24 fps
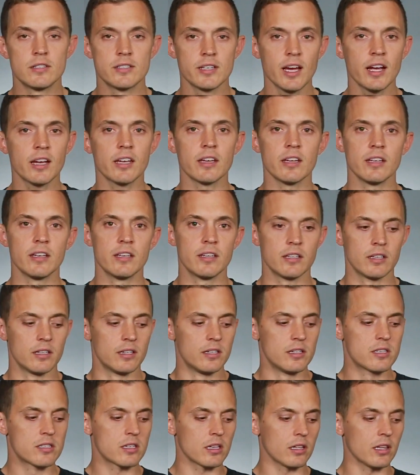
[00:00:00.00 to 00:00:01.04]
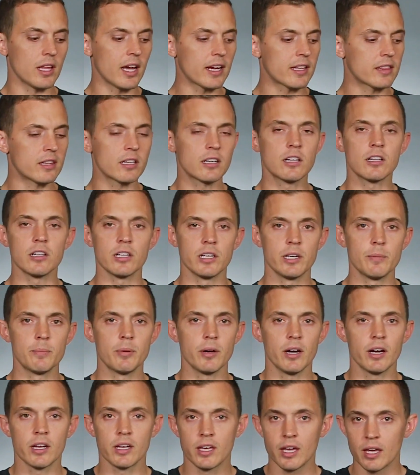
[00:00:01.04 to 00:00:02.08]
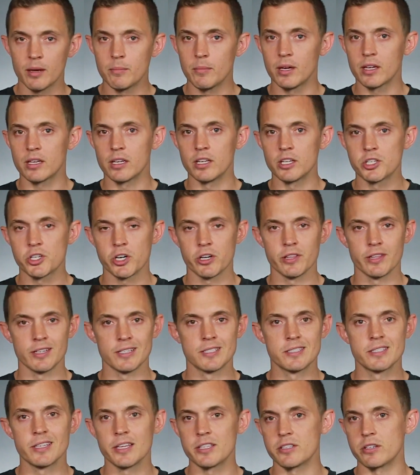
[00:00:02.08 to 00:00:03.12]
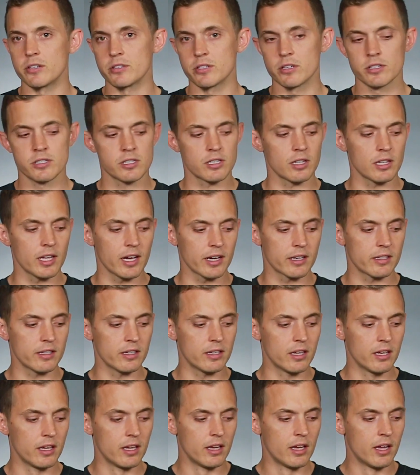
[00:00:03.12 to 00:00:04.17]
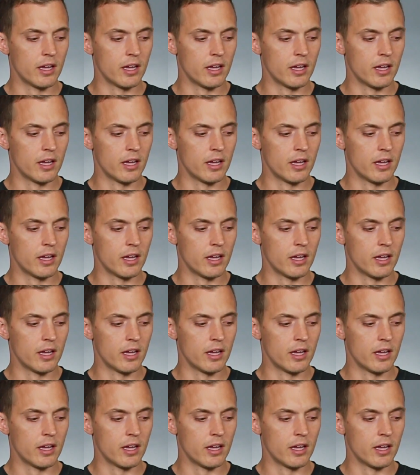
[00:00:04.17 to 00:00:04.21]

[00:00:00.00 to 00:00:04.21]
Second, select the clip, again making sure the scissors are selected,